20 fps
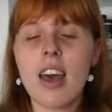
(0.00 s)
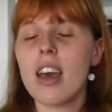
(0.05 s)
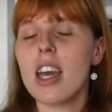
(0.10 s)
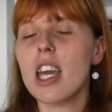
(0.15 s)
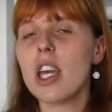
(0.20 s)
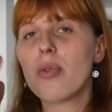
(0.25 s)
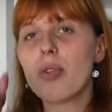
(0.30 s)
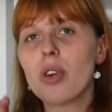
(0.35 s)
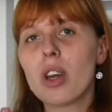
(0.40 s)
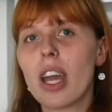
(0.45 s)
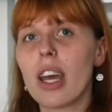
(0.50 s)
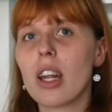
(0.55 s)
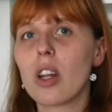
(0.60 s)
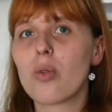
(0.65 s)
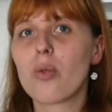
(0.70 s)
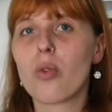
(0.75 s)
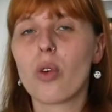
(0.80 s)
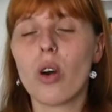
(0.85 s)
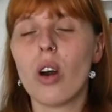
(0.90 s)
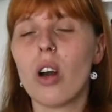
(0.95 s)
If you get it
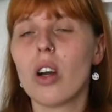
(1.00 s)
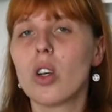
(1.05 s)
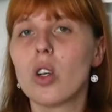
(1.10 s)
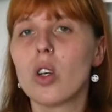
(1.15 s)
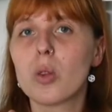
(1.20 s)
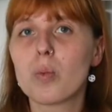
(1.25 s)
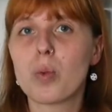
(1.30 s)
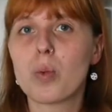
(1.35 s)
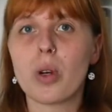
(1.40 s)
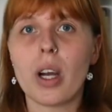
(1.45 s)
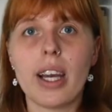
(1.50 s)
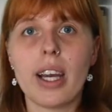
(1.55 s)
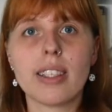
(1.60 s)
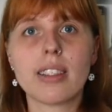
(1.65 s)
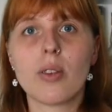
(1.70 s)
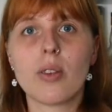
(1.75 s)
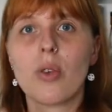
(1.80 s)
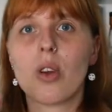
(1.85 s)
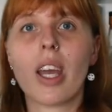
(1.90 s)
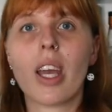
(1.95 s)
for a good price,
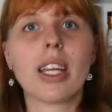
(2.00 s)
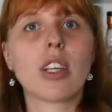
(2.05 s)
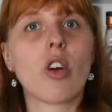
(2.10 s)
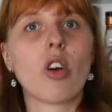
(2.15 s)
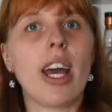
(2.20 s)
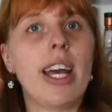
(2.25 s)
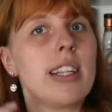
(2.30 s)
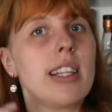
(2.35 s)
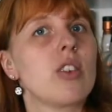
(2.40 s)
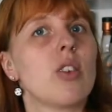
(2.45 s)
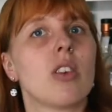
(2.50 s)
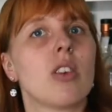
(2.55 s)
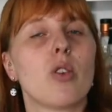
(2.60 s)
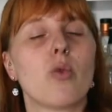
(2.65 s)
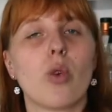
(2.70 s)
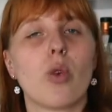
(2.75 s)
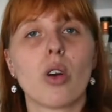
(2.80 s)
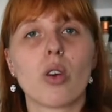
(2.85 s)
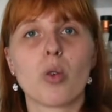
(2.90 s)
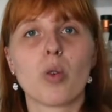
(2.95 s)
if you get your hands on it
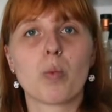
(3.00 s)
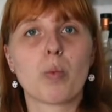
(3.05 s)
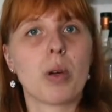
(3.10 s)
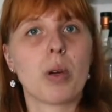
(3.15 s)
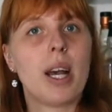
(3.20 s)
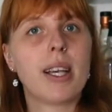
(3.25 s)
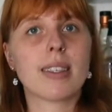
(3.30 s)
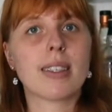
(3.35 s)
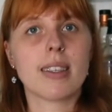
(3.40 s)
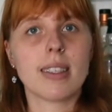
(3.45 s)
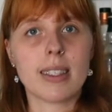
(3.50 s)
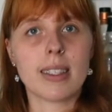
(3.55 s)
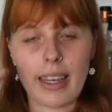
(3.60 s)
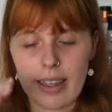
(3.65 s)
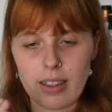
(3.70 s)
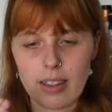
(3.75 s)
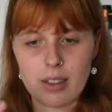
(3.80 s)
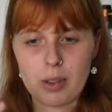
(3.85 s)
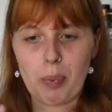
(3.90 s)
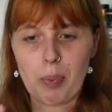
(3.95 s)
for a good price,
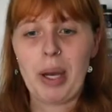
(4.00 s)
take it.